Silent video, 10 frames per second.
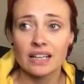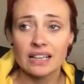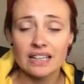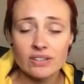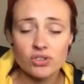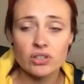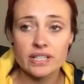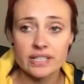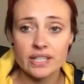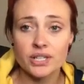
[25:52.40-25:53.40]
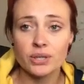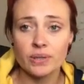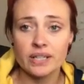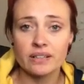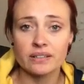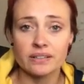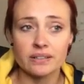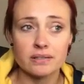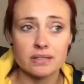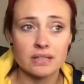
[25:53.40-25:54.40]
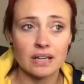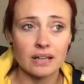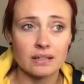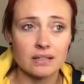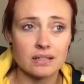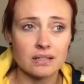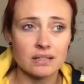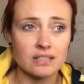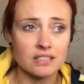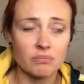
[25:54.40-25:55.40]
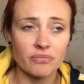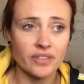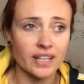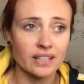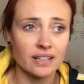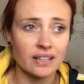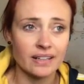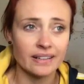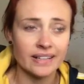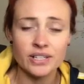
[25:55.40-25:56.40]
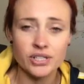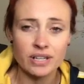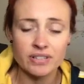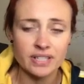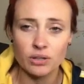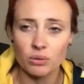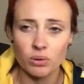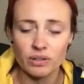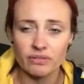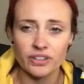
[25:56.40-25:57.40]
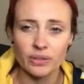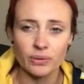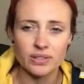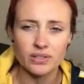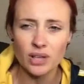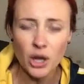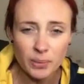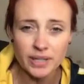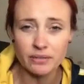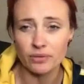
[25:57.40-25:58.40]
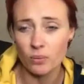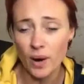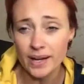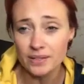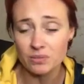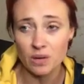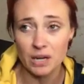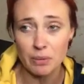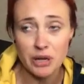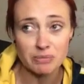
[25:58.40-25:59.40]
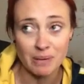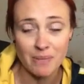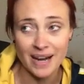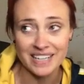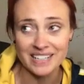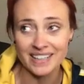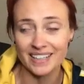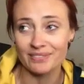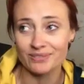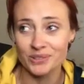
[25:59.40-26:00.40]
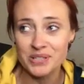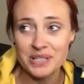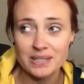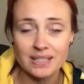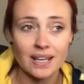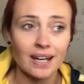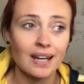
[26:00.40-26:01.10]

literally see uniqueness and something in each and every single one of you in so many different ways as well. It blows my mind. The voice